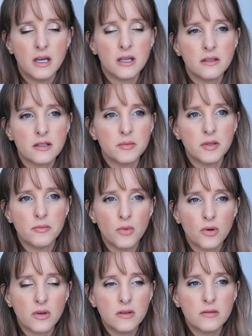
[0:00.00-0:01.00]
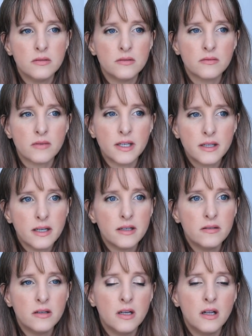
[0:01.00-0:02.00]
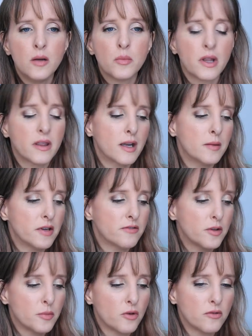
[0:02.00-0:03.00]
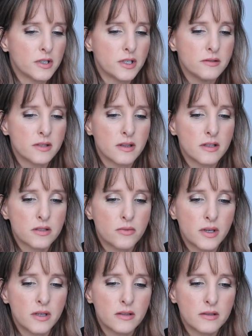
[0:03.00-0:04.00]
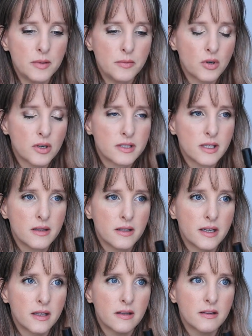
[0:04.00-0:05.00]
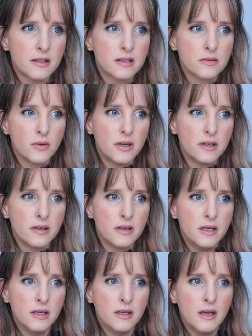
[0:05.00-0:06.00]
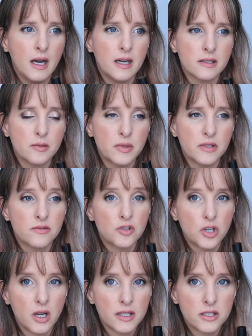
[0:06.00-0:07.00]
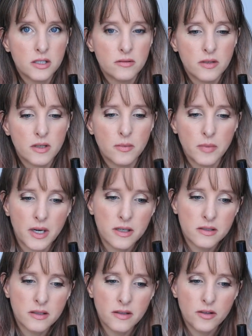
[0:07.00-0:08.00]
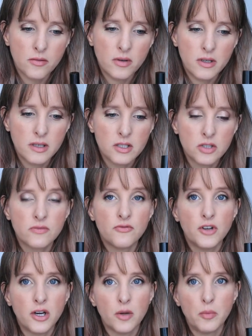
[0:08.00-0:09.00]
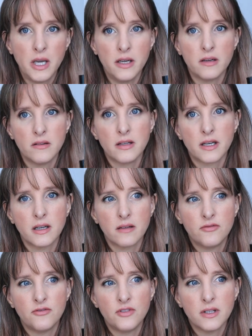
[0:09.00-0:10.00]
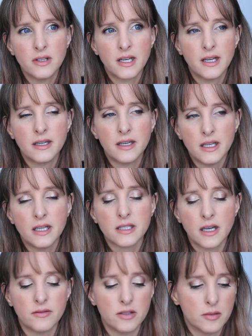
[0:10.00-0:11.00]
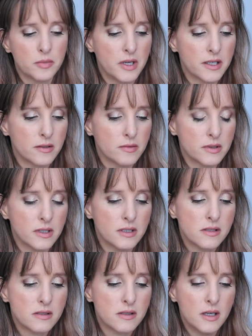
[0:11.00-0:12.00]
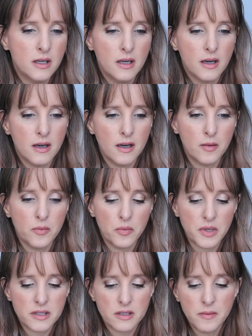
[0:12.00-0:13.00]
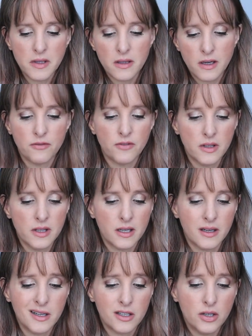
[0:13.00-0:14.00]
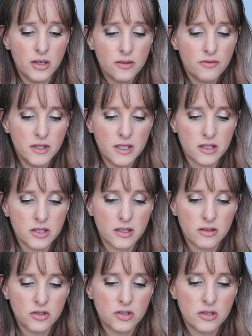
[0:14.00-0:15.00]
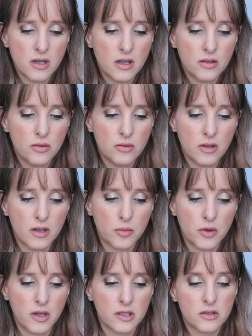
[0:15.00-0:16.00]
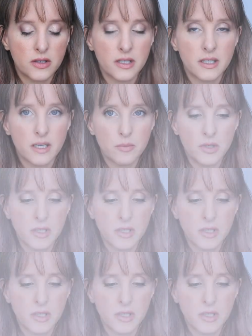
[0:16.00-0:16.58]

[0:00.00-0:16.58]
a little bit more right now. But I think I might flip over to using this one a little bit more because I like that this one has a bit of shine to it compared to the other one. It's just very pale. Like, I feel like I need to have a lip liner with this. But it's something that I feel like I could finish. Like, there's not a whole lot of product, or I could get